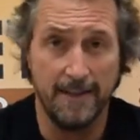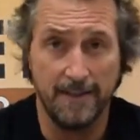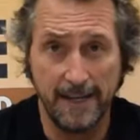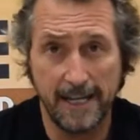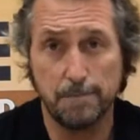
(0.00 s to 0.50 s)

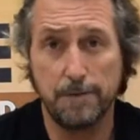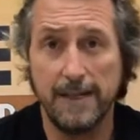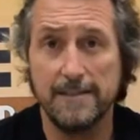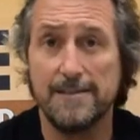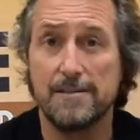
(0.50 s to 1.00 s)
The next
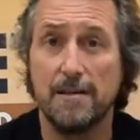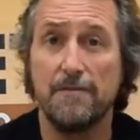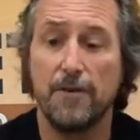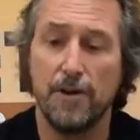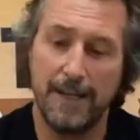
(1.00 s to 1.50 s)
piece is
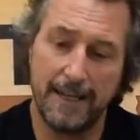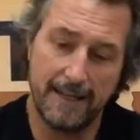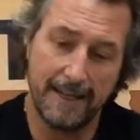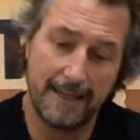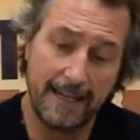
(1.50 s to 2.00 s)

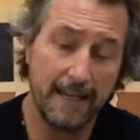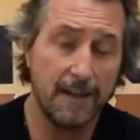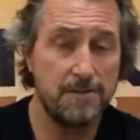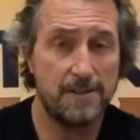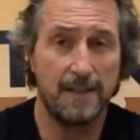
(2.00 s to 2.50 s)
converting
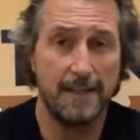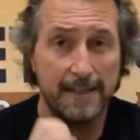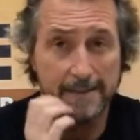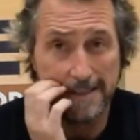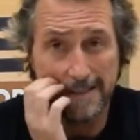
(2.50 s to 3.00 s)
kilos to
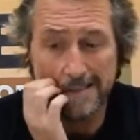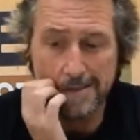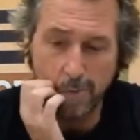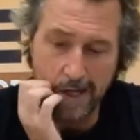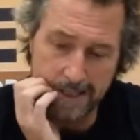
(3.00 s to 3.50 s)
litres, and this
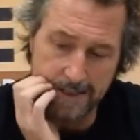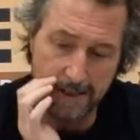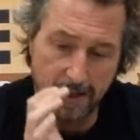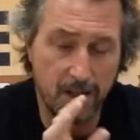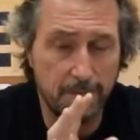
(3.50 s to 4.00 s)
is one is
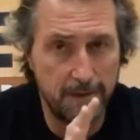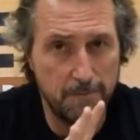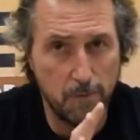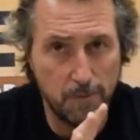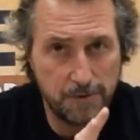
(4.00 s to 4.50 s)
a little bit
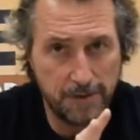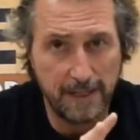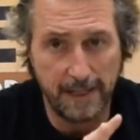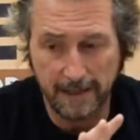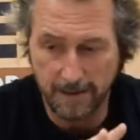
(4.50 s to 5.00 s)
more
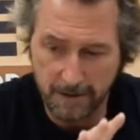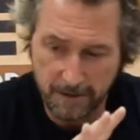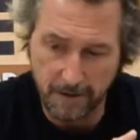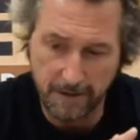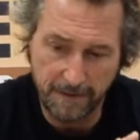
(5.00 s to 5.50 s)
tricky and
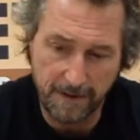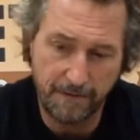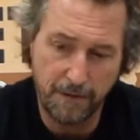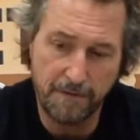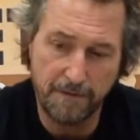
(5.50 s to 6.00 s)
on a
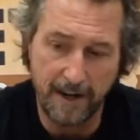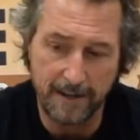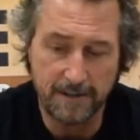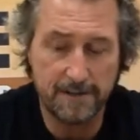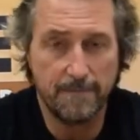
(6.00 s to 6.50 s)
few
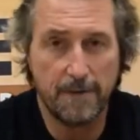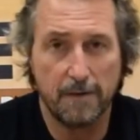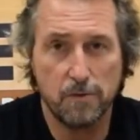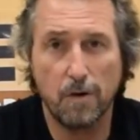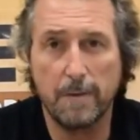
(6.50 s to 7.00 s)
fronts.
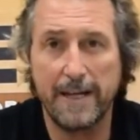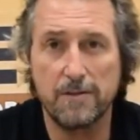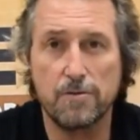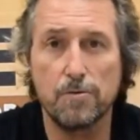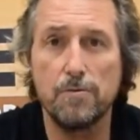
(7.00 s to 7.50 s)
I'll talk about
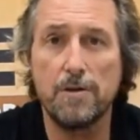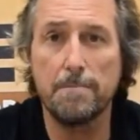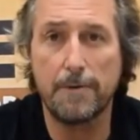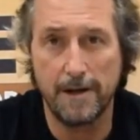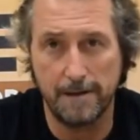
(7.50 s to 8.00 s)
two
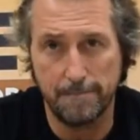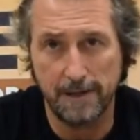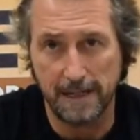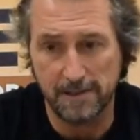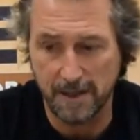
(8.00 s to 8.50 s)
component
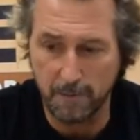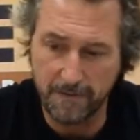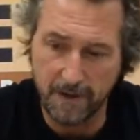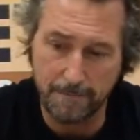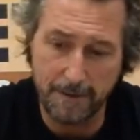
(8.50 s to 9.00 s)
products. So we've
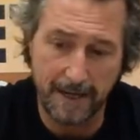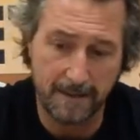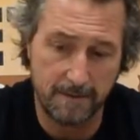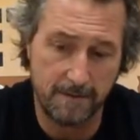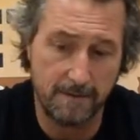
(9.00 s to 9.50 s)
got a
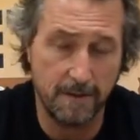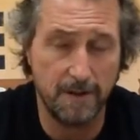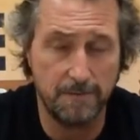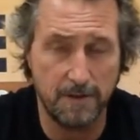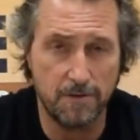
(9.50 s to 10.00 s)
product, the
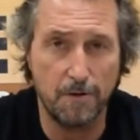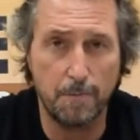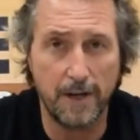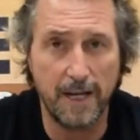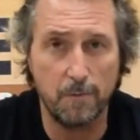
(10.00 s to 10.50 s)
Gripset
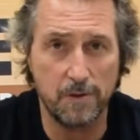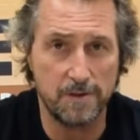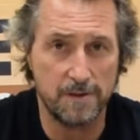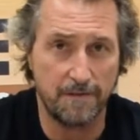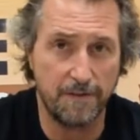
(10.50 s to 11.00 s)
2P, which
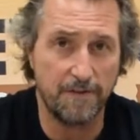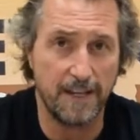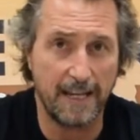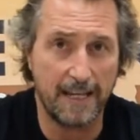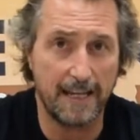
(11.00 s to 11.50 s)
is a
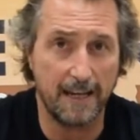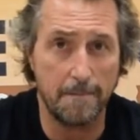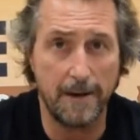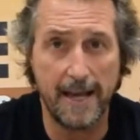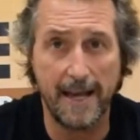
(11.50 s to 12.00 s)
15 kilo
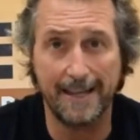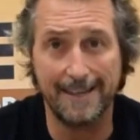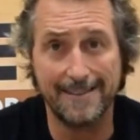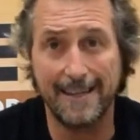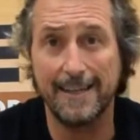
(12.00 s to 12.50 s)
bag and a
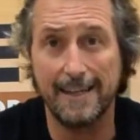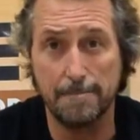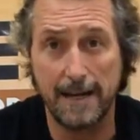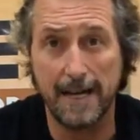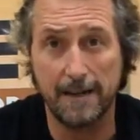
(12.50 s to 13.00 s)
10 litre
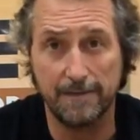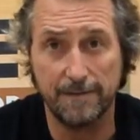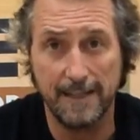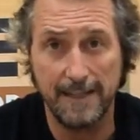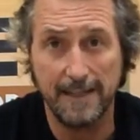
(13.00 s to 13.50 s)
pail of
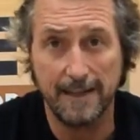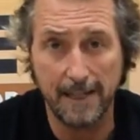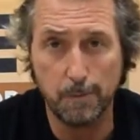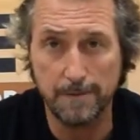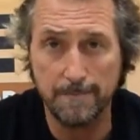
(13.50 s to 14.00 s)

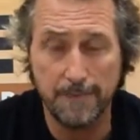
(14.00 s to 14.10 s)
liquid.